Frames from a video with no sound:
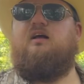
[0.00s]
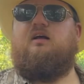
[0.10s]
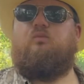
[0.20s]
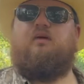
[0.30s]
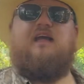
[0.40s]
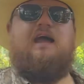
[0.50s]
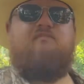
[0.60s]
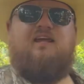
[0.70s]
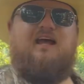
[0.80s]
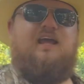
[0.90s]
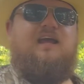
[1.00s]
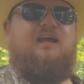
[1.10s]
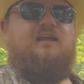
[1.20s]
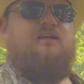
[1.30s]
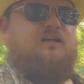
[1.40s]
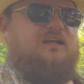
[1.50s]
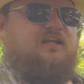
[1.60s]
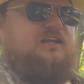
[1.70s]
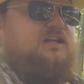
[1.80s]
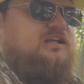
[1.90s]
we haven't had
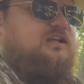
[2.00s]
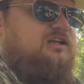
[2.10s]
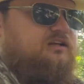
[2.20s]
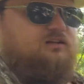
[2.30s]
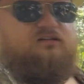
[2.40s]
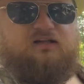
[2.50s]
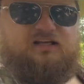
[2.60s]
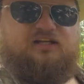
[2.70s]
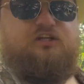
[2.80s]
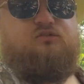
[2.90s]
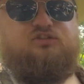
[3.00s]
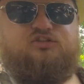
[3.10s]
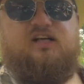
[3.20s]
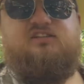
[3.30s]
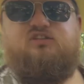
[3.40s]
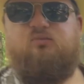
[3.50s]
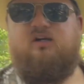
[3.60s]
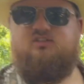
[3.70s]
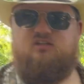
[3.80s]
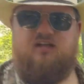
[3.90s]
any like huge stretches where
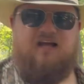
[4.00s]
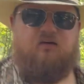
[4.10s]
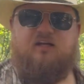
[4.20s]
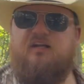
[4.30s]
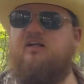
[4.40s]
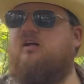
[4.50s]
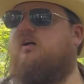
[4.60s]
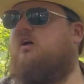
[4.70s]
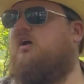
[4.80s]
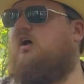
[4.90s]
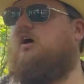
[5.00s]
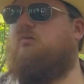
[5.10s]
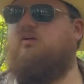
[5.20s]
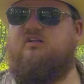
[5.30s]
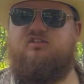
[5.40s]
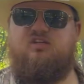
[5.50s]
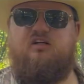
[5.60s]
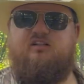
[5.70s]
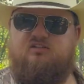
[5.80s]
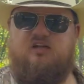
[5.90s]
it's cloudy, where the
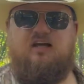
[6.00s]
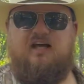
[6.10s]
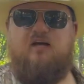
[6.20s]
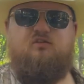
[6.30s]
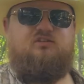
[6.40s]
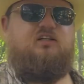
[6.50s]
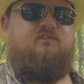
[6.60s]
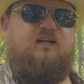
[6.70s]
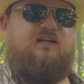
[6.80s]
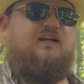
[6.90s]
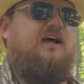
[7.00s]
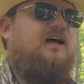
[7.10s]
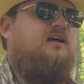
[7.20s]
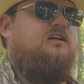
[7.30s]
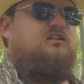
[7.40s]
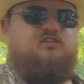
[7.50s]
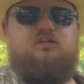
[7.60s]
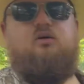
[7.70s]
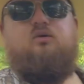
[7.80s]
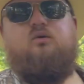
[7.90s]
sun's not out, stuff like that.
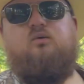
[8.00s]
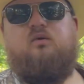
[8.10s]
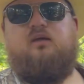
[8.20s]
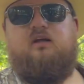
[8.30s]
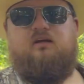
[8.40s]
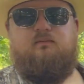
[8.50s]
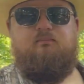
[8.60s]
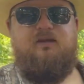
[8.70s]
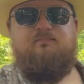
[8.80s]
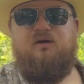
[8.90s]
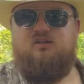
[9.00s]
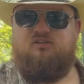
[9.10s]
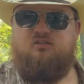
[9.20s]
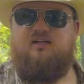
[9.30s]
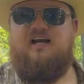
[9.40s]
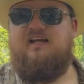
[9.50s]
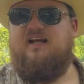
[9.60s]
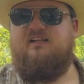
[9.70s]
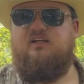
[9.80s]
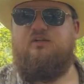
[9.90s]
So me personally, I
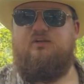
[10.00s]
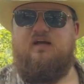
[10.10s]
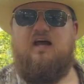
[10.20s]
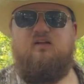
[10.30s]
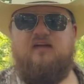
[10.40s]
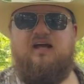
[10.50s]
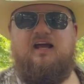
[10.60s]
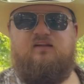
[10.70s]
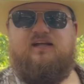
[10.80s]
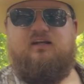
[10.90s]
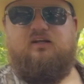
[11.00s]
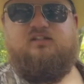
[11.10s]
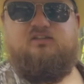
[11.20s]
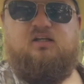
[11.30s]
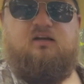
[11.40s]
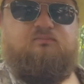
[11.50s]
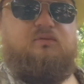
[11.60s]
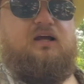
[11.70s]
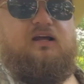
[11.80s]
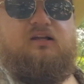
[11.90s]
can't tell you how that does,
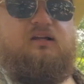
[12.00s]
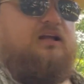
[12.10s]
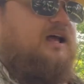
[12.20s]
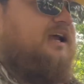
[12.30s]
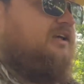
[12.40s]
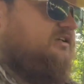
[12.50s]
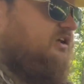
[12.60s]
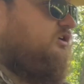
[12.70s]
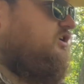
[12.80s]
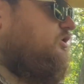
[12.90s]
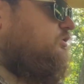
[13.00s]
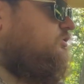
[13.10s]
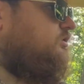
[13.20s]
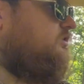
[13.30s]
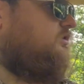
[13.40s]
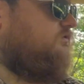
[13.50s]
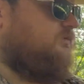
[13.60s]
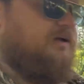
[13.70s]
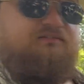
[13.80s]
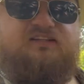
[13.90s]
but I can tell you
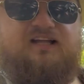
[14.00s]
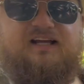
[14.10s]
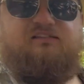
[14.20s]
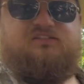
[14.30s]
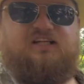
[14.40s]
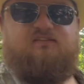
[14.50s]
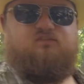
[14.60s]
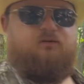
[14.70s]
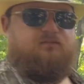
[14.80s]
from everything I've seen from